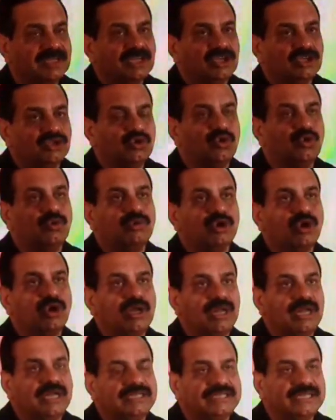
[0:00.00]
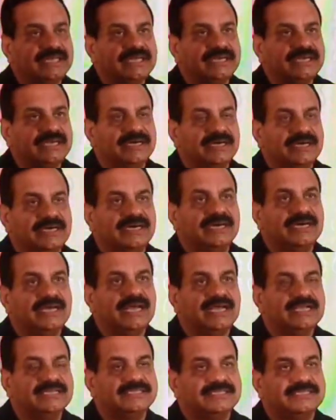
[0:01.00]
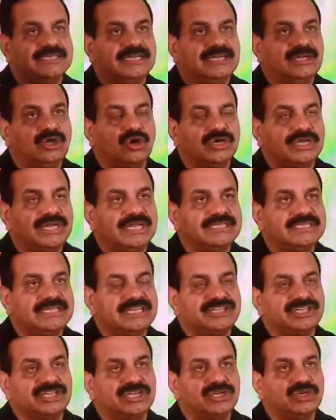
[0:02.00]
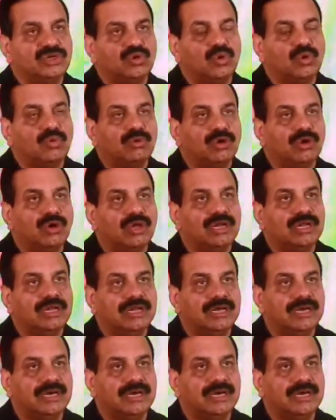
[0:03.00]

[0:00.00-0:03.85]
So overall, I think as an organization, overall